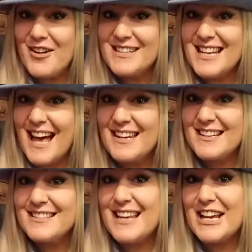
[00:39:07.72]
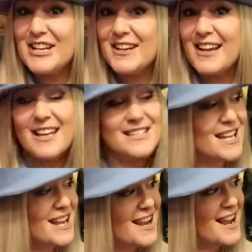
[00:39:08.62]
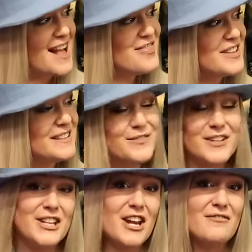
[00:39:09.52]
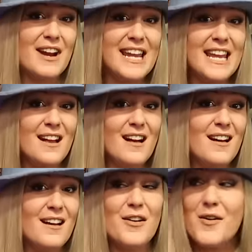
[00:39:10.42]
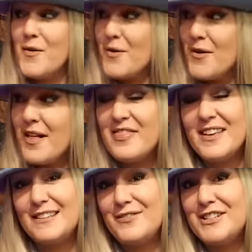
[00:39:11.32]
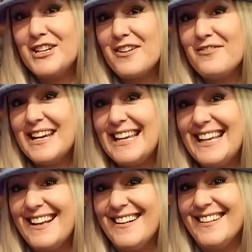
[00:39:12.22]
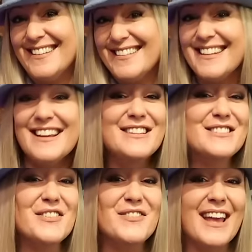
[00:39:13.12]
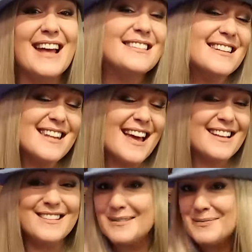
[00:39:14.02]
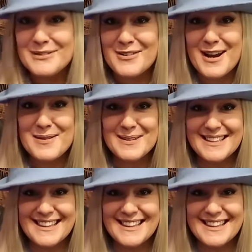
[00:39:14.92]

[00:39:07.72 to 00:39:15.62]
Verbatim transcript: content, take a look at this video right here or this video right here. Don't forget to like and subscribe.